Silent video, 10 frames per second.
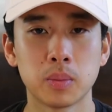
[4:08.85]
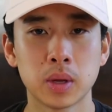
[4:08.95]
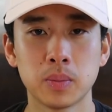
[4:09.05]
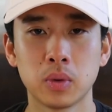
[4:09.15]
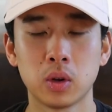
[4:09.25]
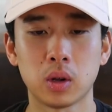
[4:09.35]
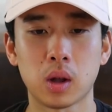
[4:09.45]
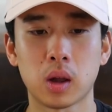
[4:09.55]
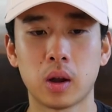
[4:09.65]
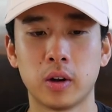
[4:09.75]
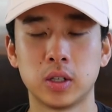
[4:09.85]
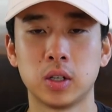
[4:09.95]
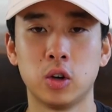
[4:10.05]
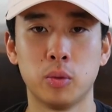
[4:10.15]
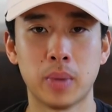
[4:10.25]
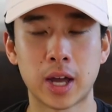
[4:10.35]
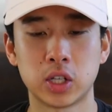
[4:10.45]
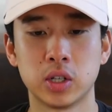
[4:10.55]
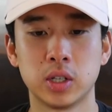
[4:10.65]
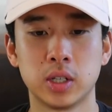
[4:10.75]
people are so
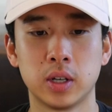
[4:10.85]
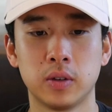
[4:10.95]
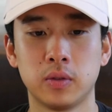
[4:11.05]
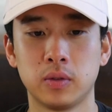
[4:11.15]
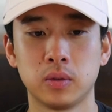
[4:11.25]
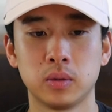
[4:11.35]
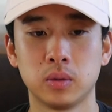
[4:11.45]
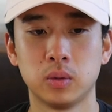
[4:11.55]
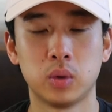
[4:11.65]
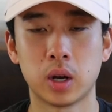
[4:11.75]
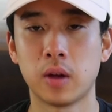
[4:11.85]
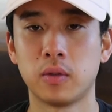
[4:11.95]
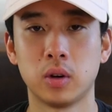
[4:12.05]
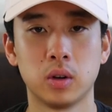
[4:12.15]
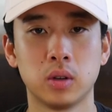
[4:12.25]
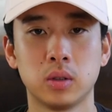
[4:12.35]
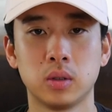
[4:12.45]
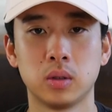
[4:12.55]
imaginative, whatever